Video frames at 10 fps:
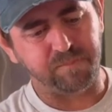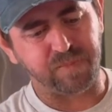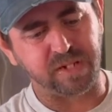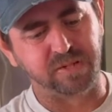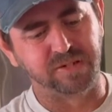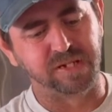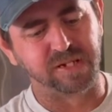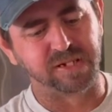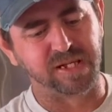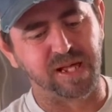And you
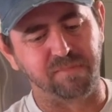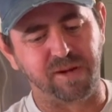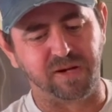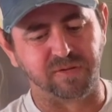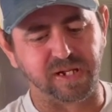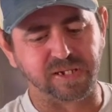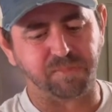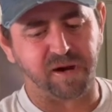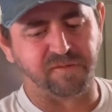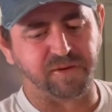still see that bone, that's a
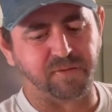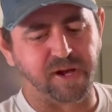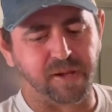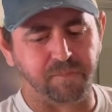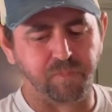perfect rib.